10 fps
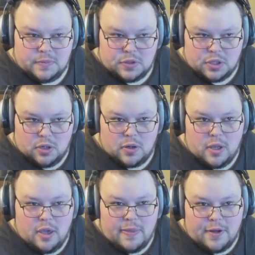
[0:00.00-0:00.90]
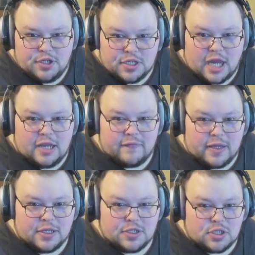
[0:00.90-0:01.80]
So they're just kind of
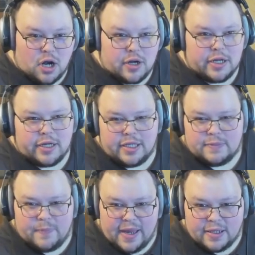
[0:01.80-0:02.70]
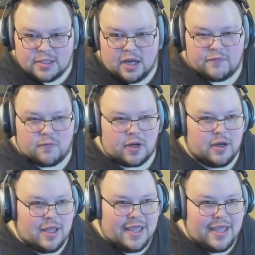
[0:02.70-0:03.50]
getting started. It's beta software.